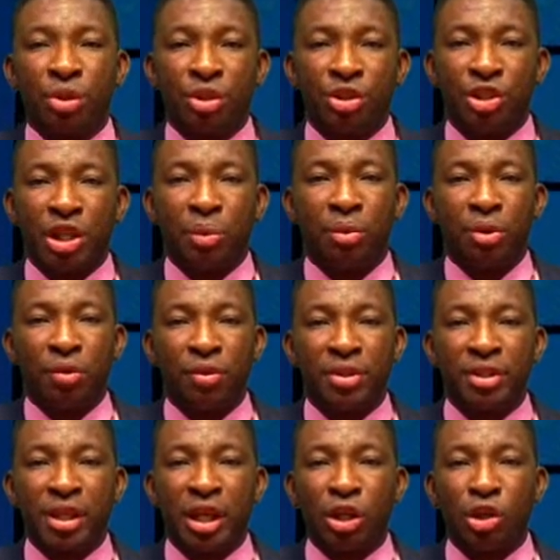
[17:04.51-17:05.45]
Chairman of the
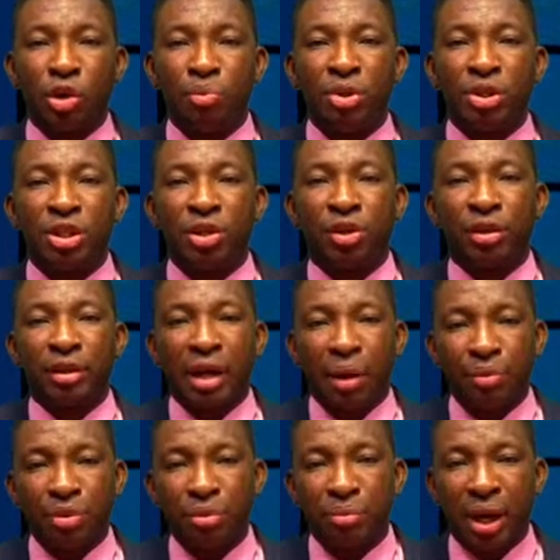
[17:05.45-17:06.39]
Senate Committee on
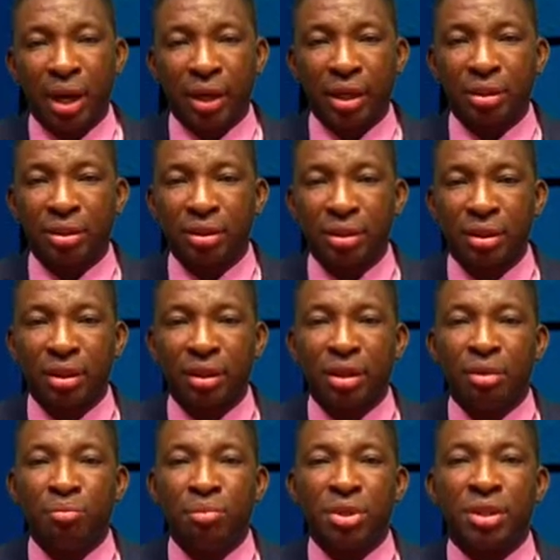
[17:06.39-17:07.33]
Capital Markets,
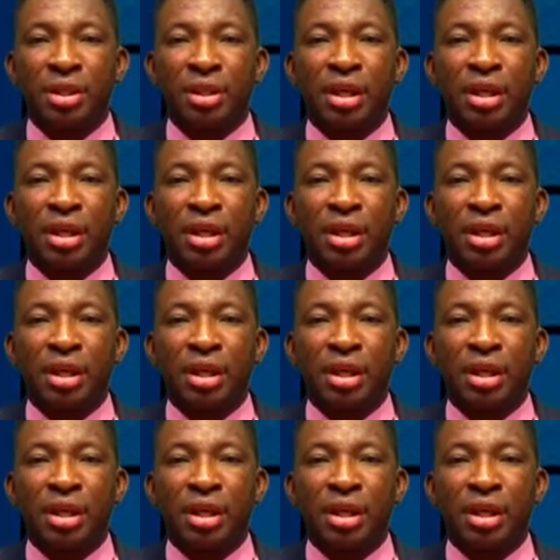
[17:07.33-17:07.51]
Mr.